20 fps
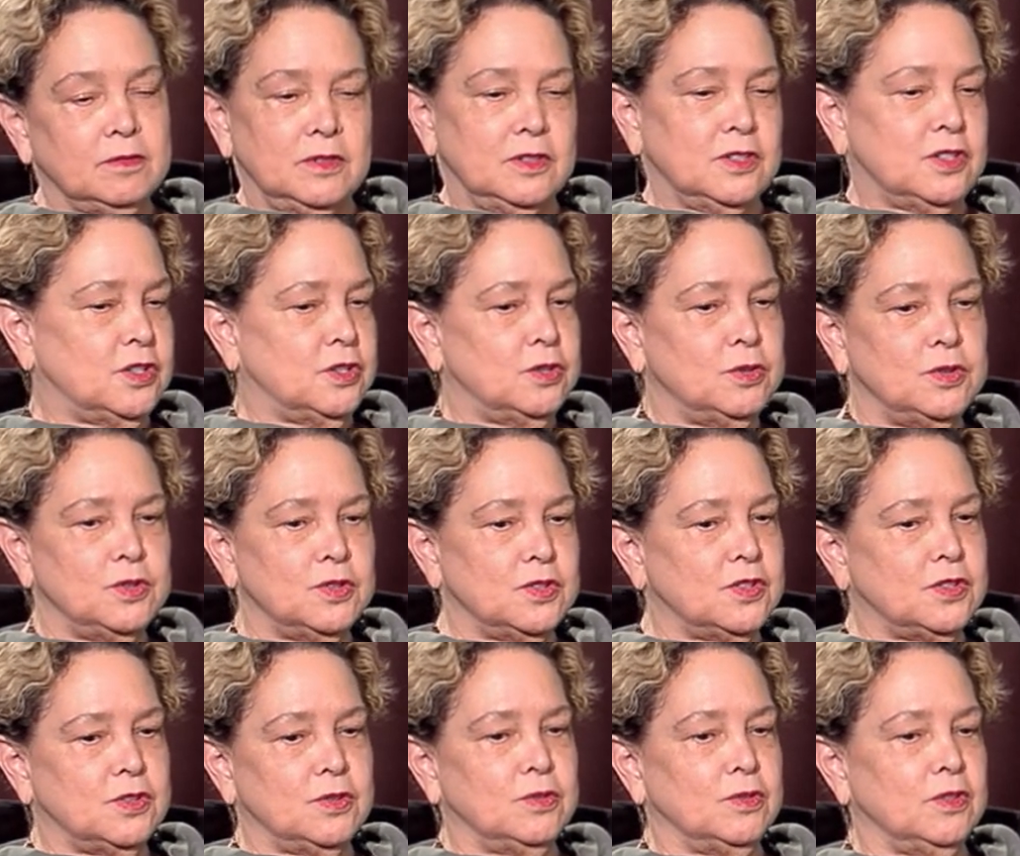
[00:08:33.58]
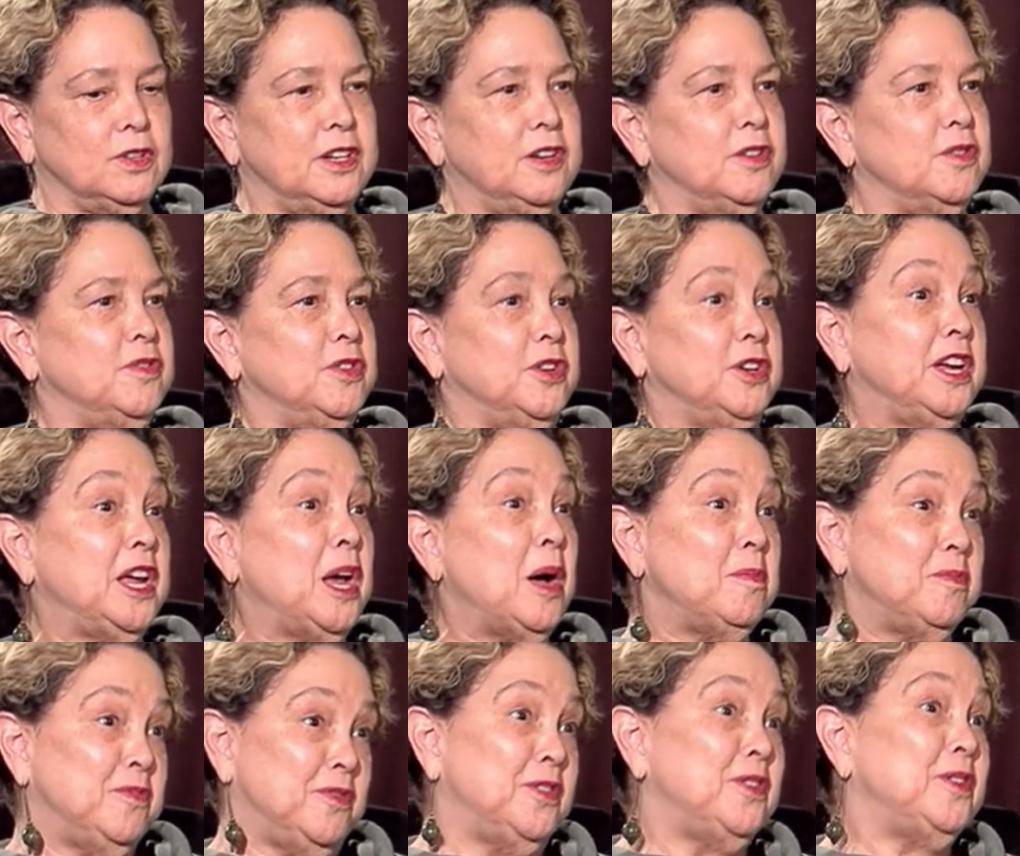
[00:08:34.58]
students certainly are very
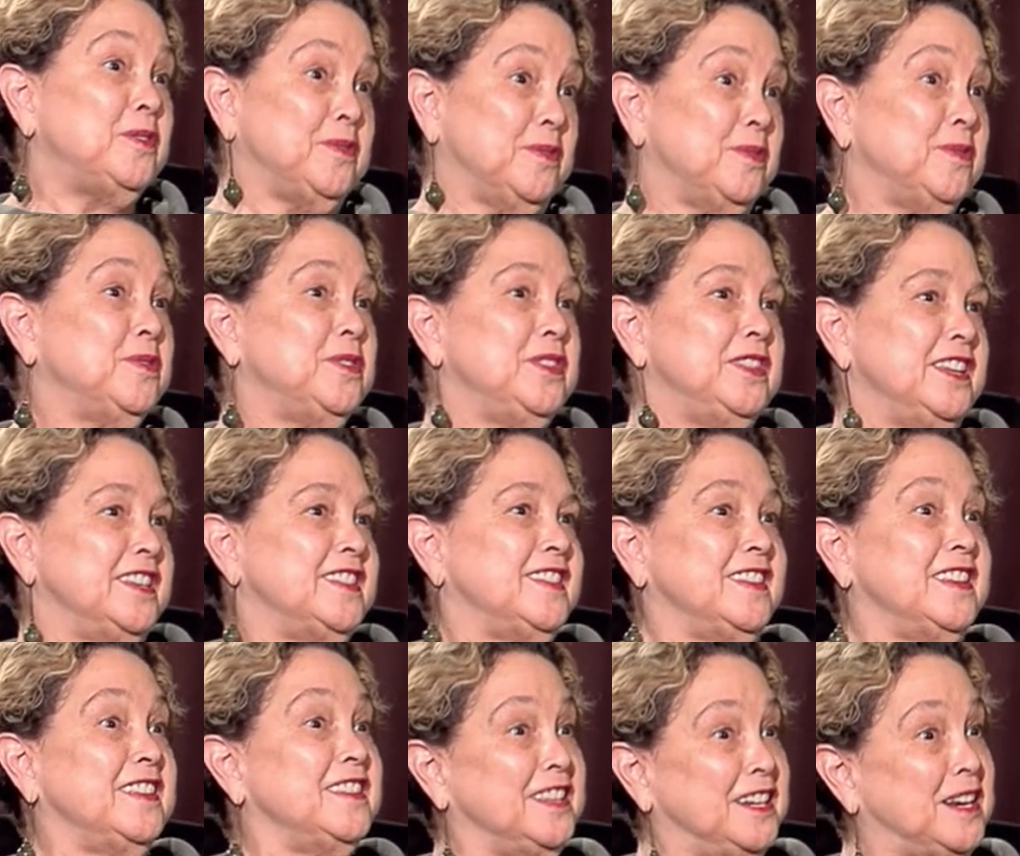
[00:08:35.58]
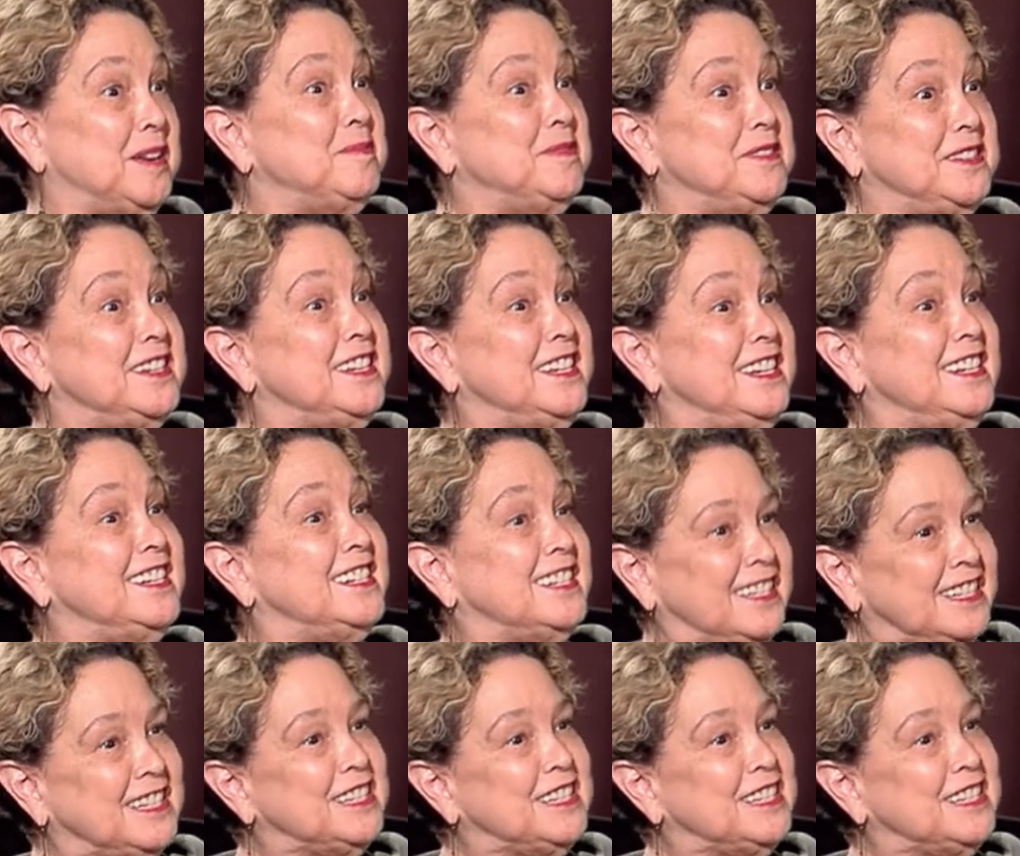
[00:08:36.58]
helpful when they see that I'm in need.